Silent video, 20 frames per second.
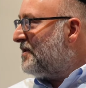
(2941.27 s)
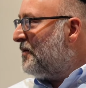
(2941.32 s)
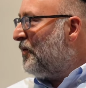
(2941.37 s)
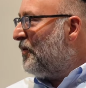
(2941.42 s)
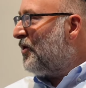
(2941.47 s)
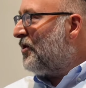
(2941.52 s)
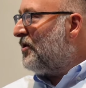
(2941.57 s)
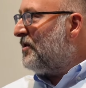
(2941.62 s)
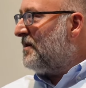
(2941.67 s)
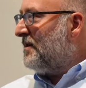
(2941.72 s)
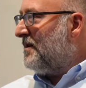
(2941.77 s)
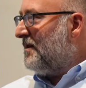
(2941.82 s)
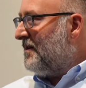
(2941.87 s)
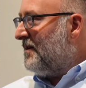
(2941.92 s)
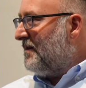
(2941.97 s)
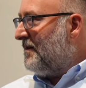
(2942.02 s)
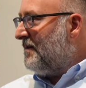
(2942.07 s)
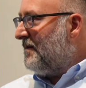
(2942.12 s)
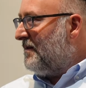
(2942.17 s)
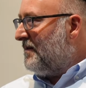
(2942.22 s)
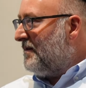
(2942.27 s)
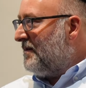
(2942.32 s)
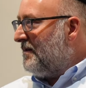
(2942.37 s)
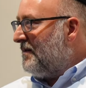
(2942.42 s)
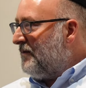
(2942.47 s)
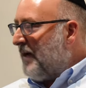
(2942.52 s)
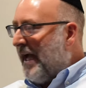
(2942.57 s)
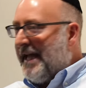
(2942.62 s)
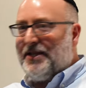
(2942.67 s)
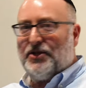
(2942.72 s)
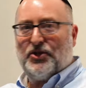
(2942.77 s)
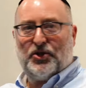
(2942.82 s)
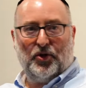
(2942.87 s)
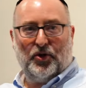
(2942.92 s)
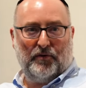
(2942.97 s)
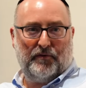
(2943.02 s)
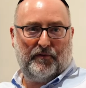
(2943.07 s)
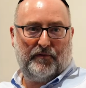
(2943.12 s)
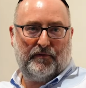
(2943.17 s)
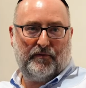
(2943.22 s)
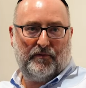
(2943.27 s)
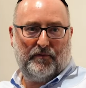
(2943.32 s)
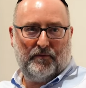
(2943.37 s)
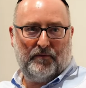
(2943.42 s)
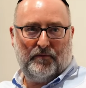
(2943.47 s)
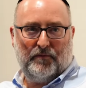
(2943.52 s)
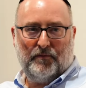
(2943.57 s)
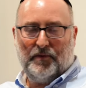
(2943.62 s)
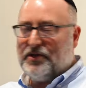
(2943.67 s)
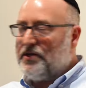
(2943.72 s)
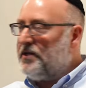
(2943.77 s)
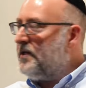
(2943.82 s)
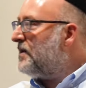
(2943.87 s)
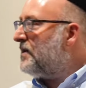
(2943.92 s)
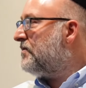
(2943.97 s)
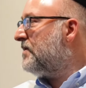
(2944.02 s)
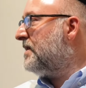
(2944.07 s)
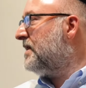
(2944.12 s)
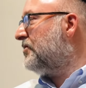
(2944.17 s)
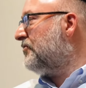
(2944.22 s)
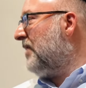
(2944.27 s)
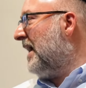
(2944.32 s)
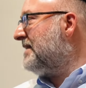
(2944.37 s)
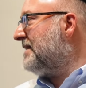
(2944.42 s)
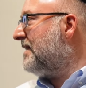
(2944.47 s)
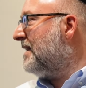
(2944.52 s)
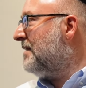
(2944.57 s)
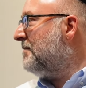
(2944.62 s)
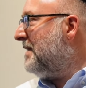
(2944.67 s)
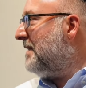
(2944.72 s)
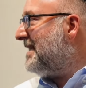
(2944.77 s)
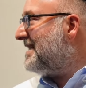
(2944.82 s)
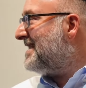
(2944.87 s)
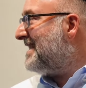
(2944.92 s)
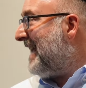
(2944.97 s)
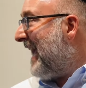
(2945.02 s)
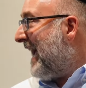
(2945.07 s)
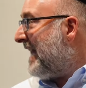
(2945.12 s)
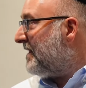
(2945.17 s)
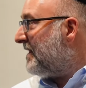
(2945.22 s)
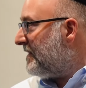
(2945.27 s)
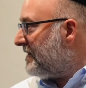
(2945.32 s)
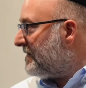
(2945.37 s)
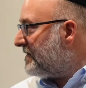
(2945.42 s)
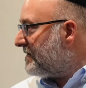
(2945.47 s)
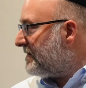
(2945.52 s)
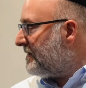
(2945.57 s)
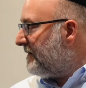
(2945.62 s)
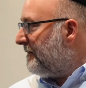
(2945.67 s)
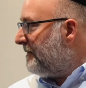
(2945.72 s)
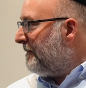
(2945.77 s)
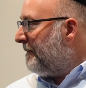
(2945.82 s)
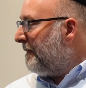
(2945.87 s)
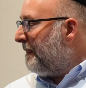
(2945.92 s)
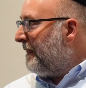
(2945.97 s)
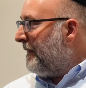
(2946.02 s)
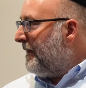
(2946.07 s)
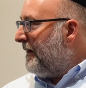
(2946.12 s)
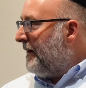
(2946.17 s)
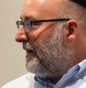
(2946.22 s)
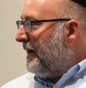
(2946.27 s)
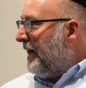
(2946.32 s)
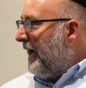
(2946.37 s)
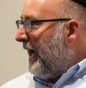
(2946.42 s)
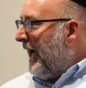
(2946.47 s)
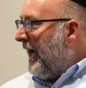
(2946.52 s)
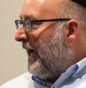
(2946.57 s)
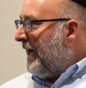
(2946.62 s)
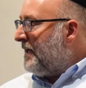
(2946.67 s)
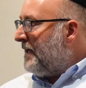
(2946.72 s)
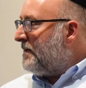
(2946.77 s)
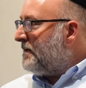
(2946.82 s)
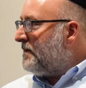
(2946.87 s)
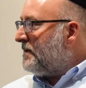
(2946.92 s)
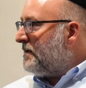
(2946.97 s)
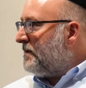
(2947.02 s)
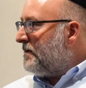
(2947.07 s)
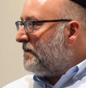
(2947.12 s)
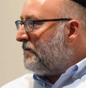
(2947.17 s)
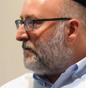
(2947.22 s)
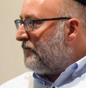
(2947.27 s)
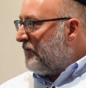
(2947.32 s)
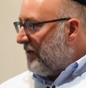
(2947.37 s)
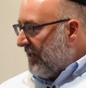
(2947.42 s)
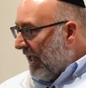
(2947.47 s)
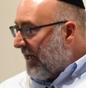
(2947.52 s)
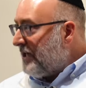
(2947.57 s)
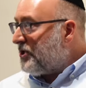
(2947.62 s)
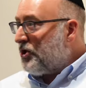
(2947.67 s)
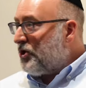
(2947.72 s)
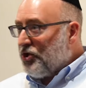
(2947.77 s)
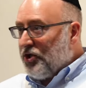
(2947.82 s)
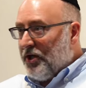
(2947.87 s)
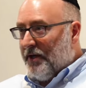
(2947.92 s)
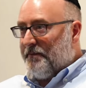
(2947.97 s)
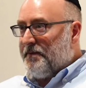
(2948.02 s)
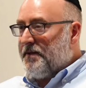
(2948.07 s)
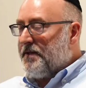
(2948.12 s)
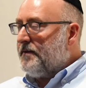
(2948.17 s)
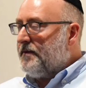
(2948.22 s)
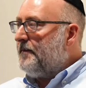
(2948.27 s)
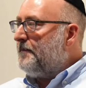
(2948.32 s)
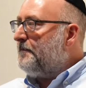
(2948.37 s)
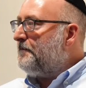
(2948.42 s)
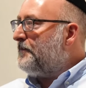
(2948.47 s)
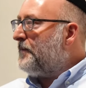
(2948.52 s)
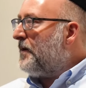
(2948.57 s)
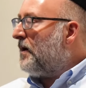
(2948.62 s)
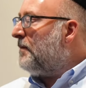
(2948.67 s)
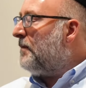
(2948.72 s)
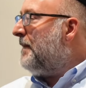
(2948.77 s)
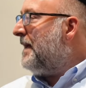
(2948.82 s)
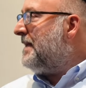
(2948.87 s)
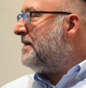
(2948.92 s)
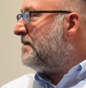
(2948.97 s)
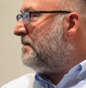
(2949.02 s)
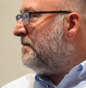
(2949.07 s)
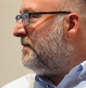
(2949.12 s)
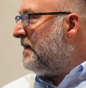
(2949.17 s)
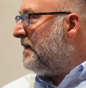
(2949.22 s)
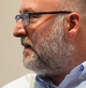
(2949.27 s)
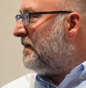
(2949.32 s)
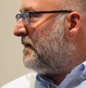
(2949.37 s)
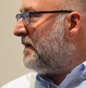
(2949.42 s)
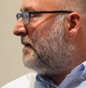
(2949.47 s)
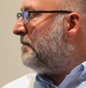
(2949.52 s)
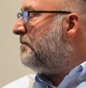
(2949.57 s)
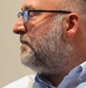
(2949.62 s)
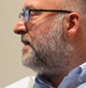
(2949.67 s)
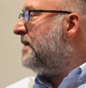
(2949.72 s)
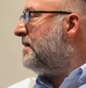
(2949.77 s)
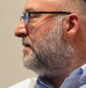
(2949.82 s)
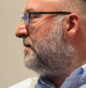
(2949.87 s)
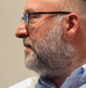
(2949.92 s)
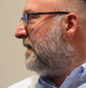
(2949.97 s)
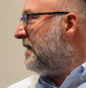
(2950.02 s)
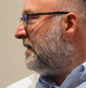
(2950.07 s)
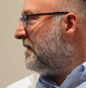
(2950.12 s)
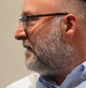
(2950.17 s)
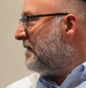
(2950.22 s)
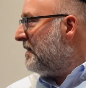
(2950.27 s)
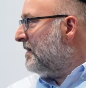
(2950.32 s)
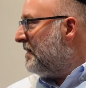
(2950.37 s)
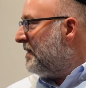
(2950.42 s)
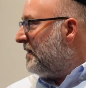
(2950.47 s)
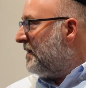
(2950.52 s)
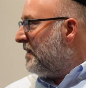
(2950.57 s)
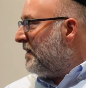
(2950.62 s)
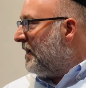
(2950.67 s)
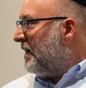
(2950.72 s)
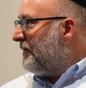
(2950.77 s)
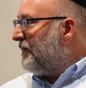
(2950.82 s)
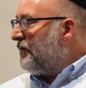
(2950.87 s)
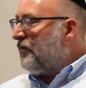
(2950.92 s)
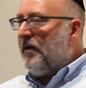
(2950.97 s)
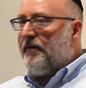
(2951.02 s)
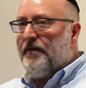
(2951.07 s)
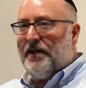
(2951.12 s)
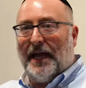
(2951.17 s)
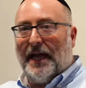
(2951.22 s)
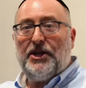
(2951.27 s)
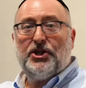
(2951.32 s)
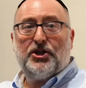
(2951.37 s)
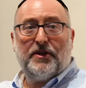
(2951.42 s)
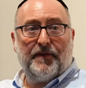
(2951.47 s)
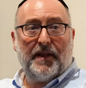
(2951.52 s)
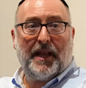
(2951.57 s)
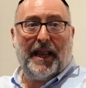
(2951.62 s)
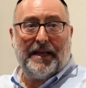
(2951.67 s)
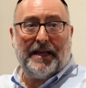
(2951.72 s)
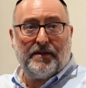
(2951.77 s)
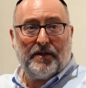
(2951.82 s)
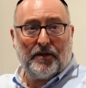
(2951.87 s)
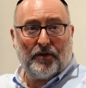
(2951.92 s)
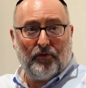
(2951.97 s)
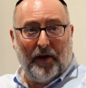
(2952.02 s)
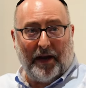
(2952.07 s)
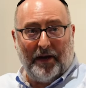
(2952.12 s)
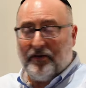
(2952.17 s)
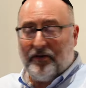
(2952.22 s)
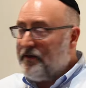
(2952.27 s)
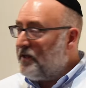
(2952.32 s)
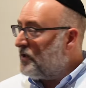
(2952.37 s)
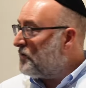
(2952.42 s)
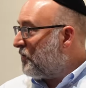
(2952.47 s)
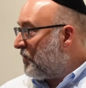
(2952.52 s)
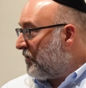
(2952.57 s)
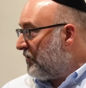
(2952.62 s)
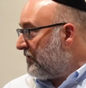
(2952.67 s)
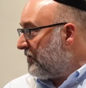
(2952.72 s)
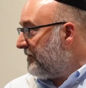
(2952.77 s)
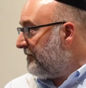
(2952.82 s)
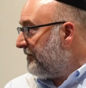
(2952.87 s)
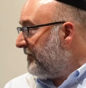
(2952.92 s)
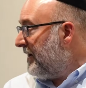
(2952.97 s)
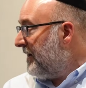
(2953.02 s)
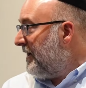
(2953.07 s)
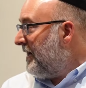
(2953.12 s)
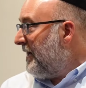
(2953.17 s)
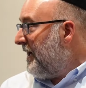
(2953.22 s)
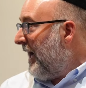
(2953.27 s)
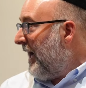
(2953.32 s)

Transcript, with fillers: is the word Ein Sof, which literally translated means the endless. And relationships are meant to be the epitome of the revelation of the light of the Creator in this world.